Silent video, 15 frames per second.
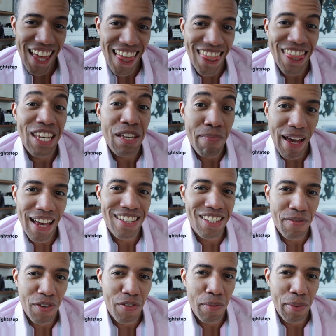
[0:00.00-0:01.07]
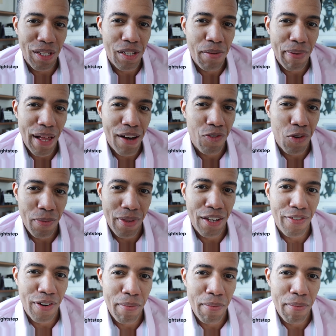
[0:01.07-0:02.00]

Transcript: the best observability platform. Thank you very